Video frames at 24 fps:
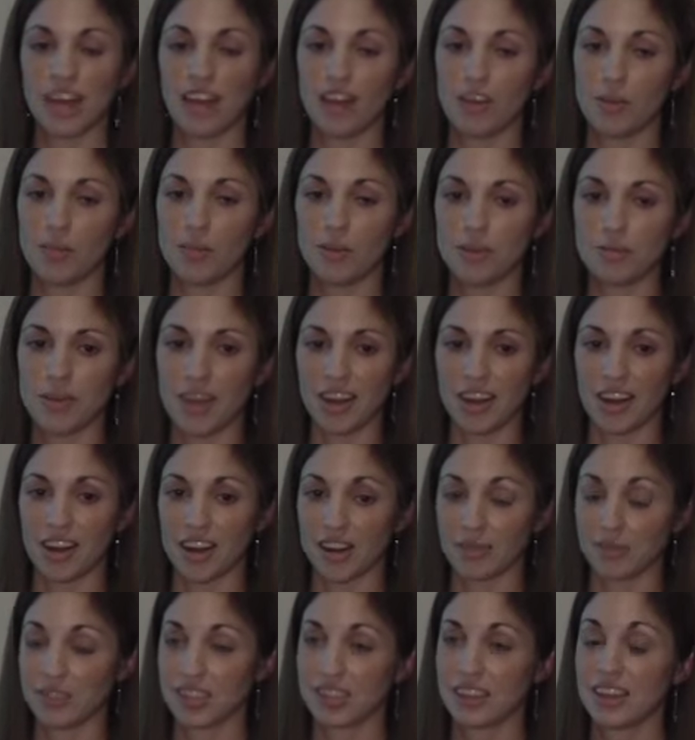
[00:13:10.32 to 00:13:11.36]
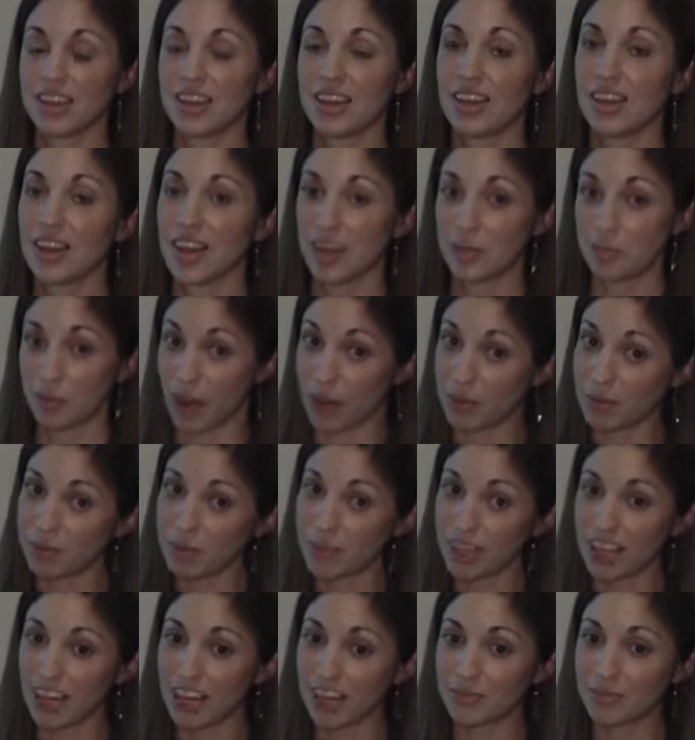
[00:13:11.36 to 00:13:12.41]
I opened my arms, I
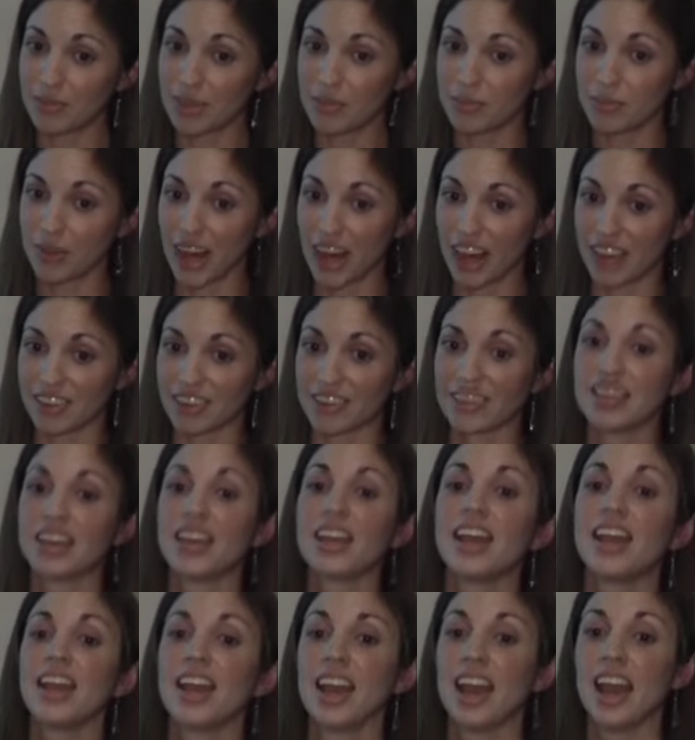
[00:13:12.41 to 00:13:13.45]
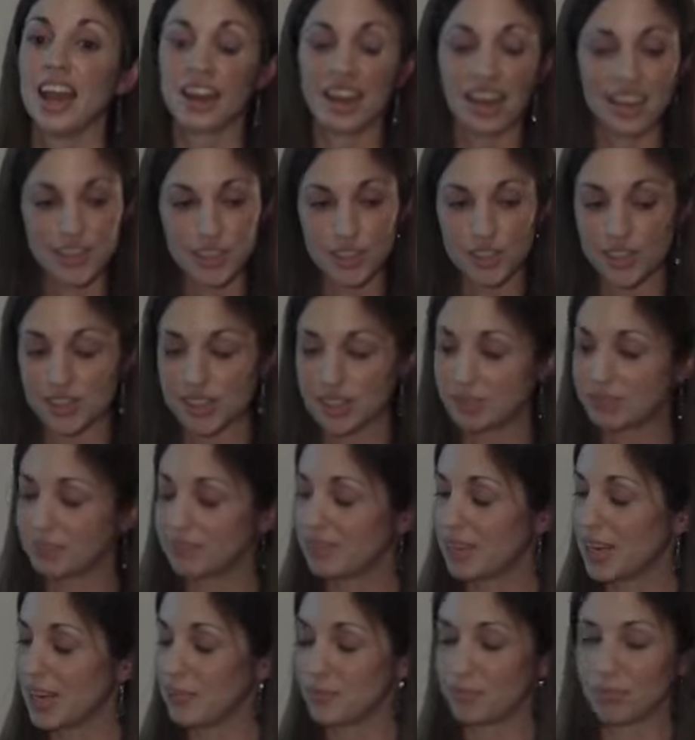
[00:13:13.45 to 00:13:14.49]
probably held my breath, and I just
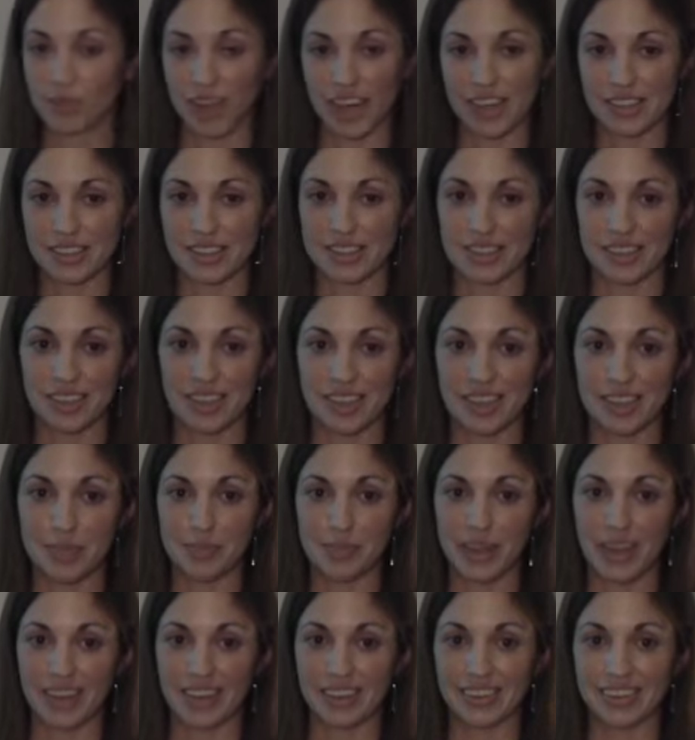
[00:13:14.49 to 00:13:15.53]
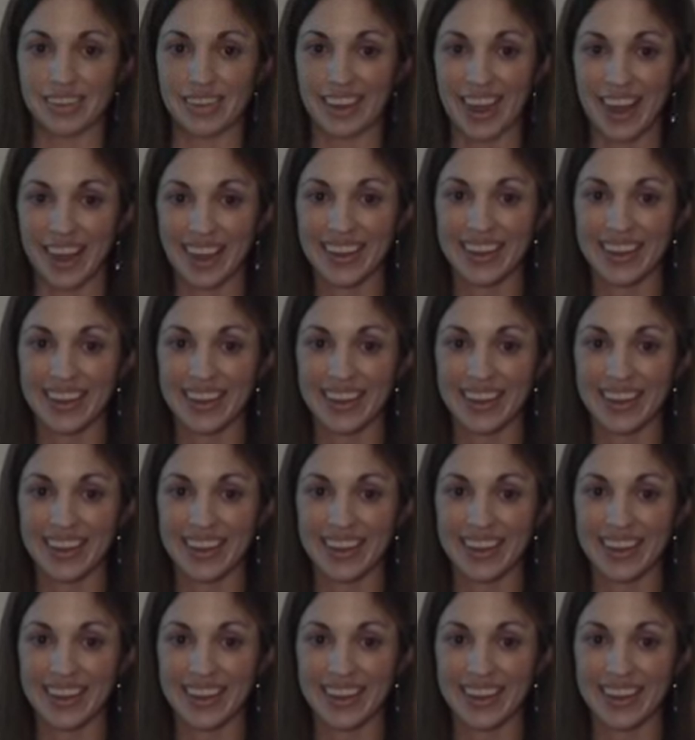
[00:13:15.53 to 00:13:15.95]
embraced the guinea pig. And